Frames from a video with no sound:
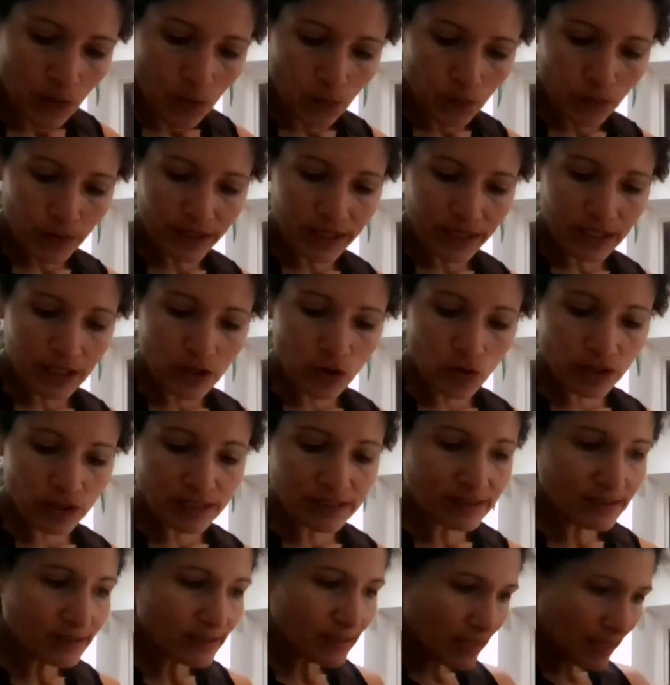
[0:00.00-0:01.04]
we're gonna
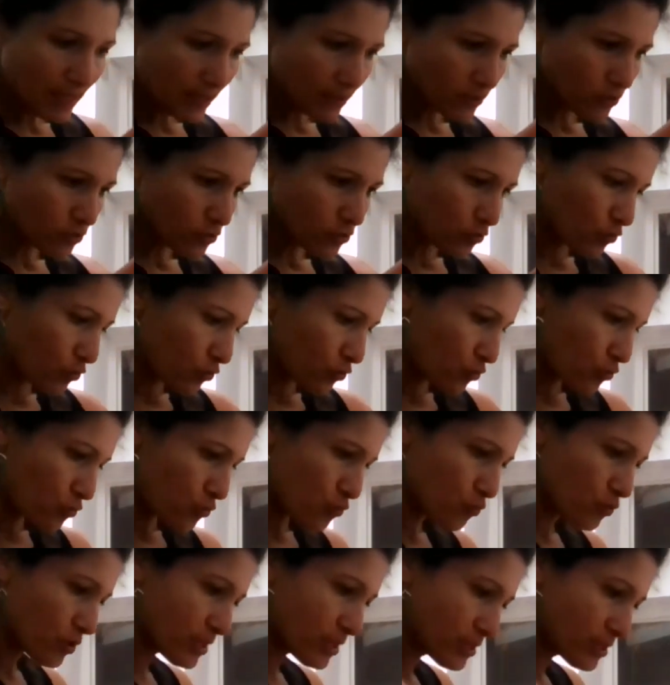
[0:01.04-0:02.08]
start to
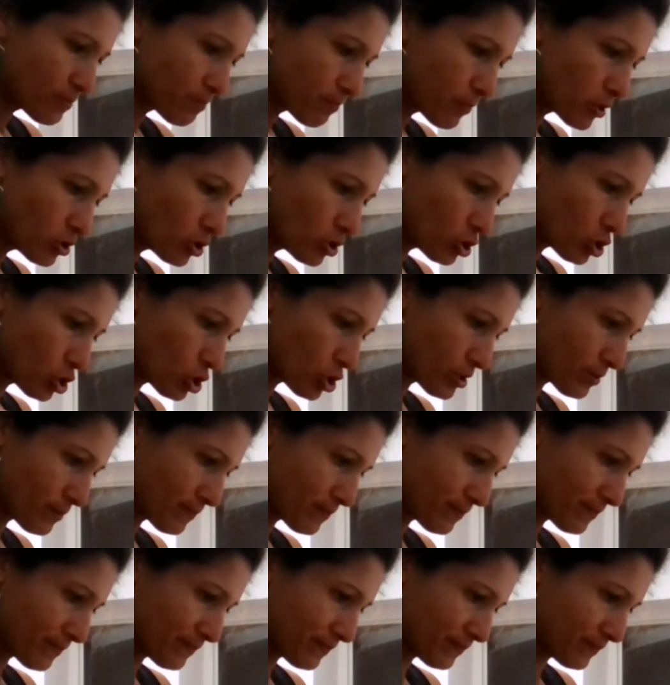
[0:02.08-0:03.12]
do the sponge.
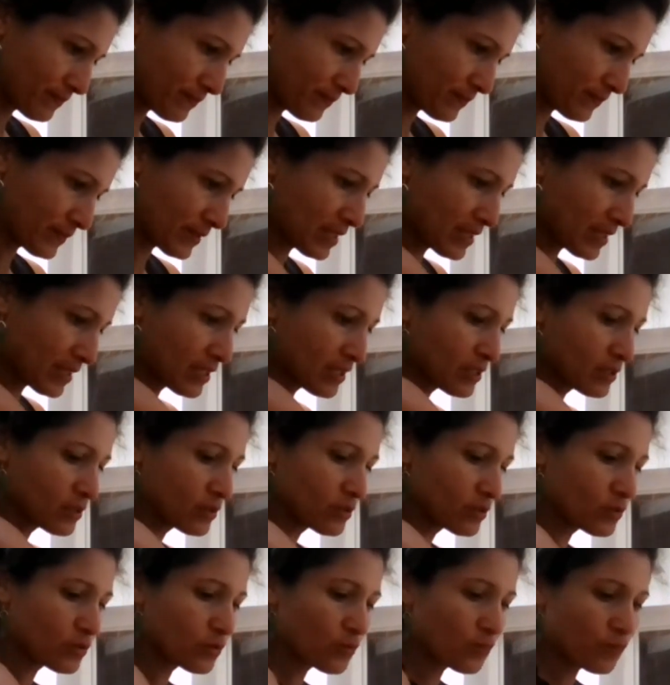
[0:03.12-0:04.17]

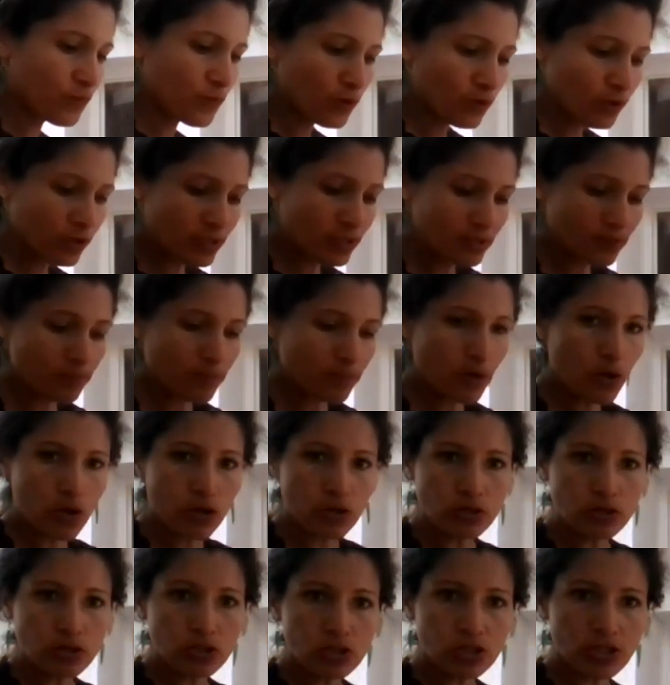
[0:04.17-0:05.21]
So for the
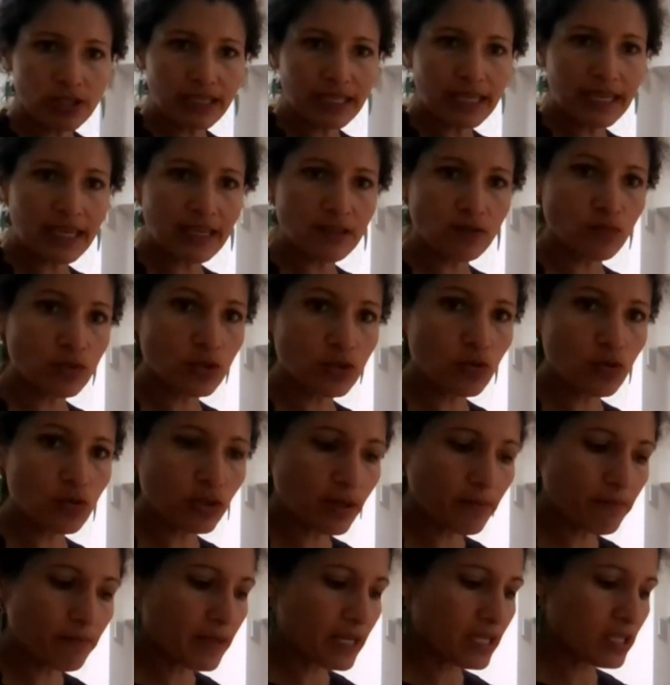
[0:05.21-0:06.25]
sponge, again, we're
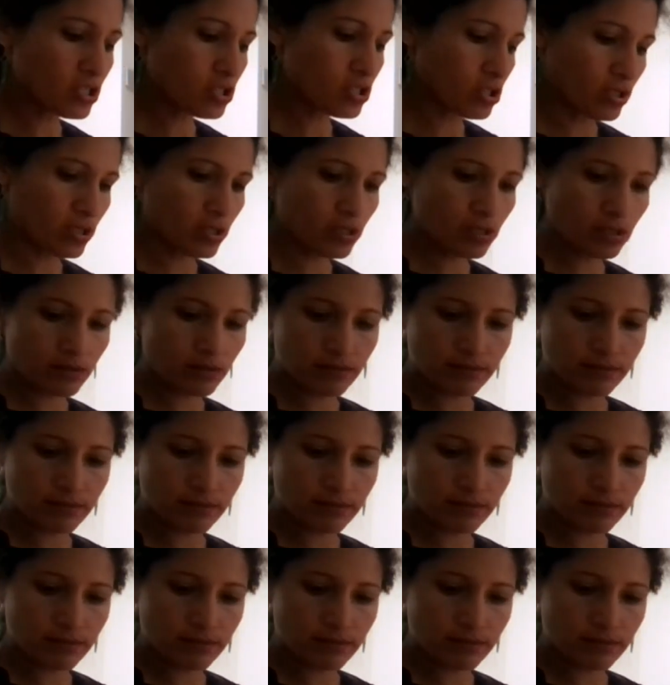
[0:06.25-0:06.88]
gonna measure.